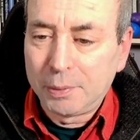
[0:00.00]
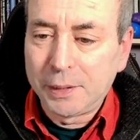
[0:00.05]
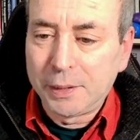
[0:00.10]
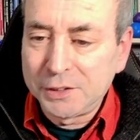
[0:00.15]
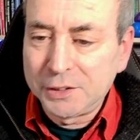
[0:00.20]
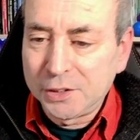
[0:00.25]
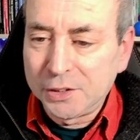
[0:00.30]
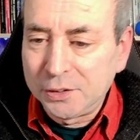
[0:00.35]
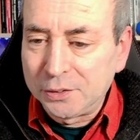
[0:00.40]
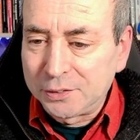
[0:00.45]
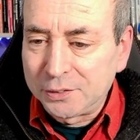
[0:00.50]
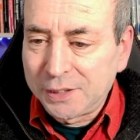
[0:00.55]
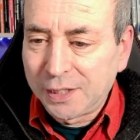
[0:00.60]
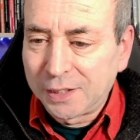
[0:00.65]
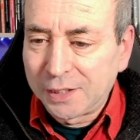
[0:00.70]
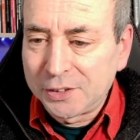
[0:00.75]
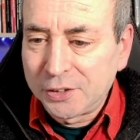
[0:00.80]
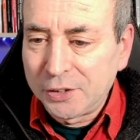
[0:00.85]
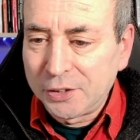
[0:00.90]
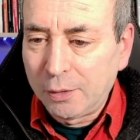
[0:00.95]
please do
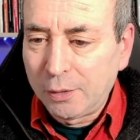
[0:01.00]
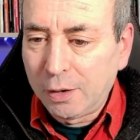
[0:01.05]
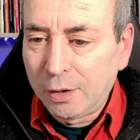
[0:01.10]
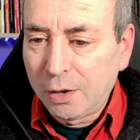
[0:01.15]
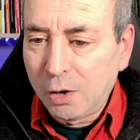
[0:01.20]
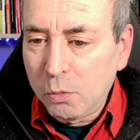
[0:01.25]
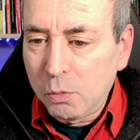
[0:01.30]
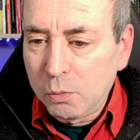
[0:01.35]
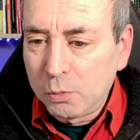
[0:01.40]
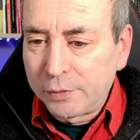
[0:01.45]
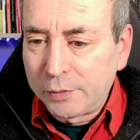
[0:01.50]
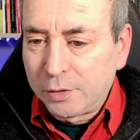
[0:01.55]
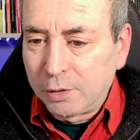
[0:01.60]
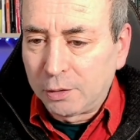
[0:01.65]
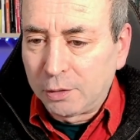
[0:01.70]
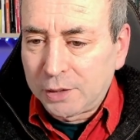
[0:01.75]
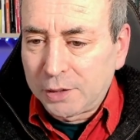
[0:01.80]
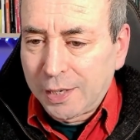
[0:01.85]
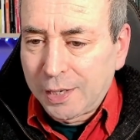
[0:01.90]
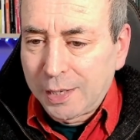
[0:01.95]
tell us who you are. Oh, we've
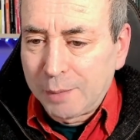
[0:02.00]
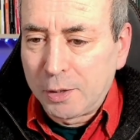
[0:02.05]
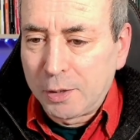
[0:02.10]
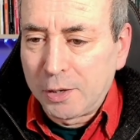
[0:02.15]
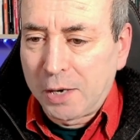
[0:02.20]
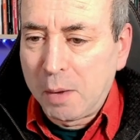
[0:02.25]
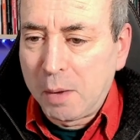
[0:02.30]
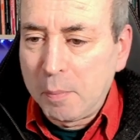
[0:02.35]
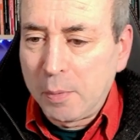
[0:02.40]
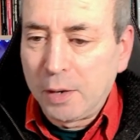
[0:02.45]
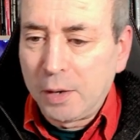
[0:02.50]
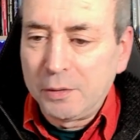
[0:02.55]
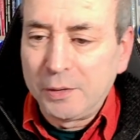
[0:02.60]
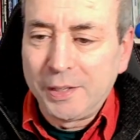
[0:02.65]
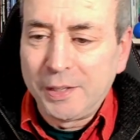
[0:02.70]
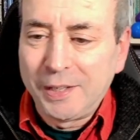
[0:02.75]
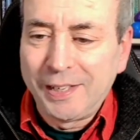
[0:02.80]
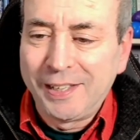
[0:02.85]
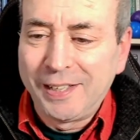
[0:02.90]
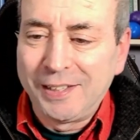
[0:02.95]
got Hambo Gumbo
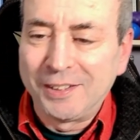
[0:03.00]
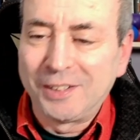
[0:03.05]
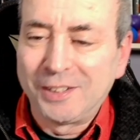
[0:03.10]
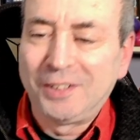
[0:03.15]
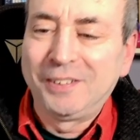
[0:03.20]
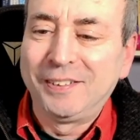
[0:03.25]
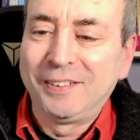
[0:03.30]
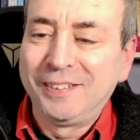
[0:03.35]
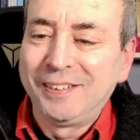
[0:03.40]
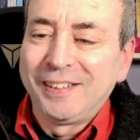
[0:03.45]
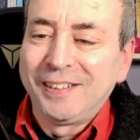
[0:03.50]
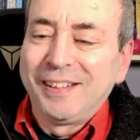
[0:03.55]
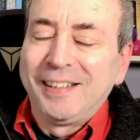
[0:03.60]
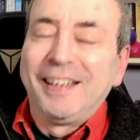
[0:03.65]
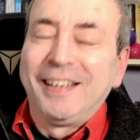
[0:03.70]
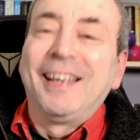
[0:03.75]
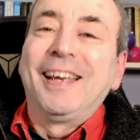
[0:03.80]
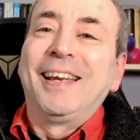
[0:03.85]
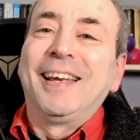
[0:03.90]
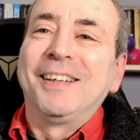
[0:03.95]
in
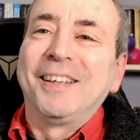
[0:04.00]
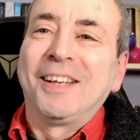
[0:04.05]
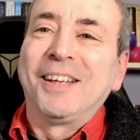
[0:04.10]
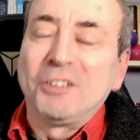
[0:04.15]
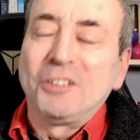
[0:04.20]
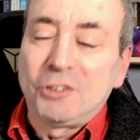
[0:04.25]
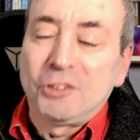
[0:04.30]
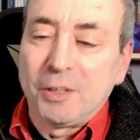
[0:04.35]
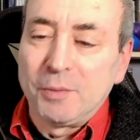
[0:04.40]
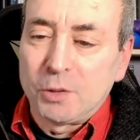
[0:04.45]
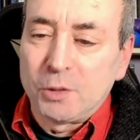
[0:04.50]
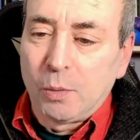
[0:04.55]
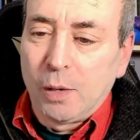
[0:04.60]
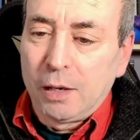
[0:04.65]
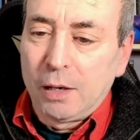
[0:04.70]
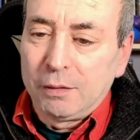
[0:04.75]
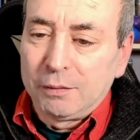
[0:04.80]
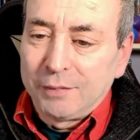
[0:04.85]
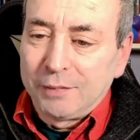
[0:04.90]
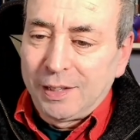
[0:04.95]
the live stream as
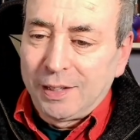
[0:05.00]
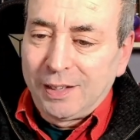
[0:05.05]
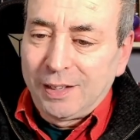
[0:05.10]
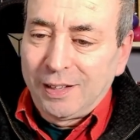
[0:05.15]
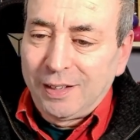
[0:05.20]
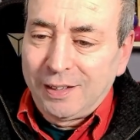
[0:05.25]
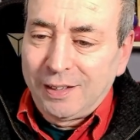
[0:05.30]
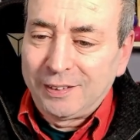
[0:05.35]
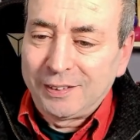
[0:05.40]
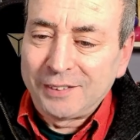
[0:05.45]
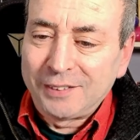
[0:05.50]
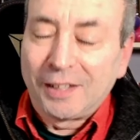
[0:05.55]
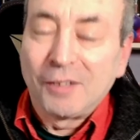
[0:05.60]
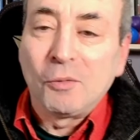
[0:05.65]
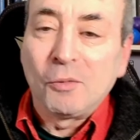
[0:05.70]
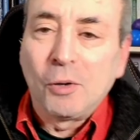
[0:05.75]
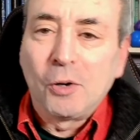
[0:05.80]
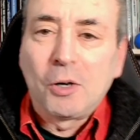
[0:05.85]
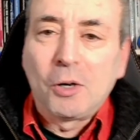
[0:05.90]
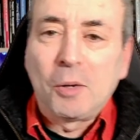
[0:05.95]
well.
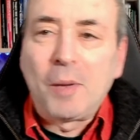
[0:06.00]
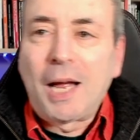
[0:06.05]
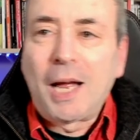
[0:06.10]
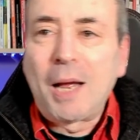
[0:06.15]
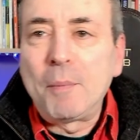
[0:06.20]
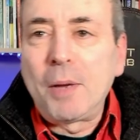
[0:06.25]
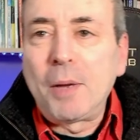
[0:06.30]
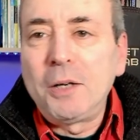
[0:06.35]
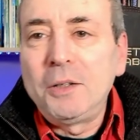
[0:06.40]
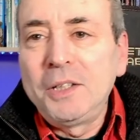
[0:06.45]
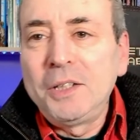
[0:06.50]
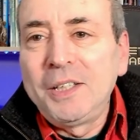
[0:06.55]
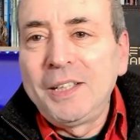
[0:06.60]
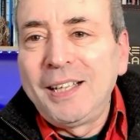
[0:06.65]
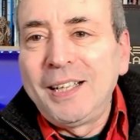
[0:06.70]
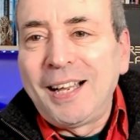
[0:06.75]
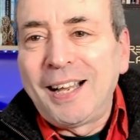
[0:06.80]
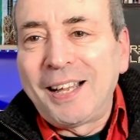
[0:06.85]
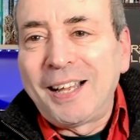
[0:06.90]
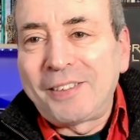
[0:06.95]
Welcome, Hambo.
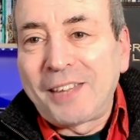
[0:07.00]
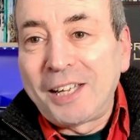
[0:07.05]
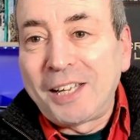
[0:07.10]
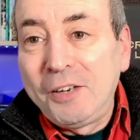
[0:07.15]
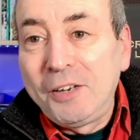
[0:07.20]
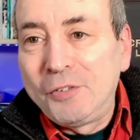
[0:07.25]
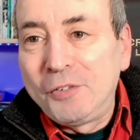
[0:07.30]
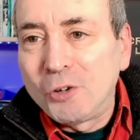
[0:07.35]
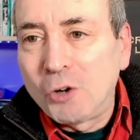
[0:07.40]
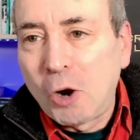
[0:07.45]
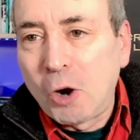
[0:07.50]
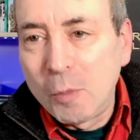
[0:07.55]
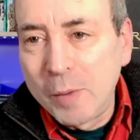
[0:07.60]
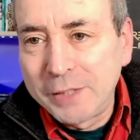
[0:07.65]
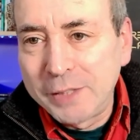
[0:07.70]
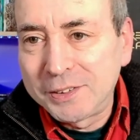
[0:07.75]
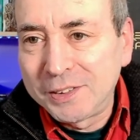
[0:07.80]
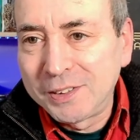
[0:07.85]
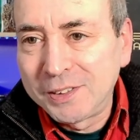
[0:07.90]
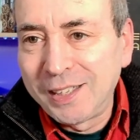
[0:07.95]
Thank you for your
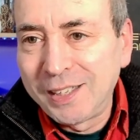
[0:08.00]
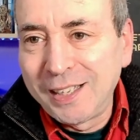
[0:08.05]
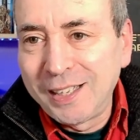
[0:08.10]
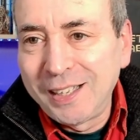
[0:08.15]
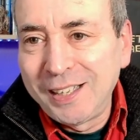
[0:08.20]
comment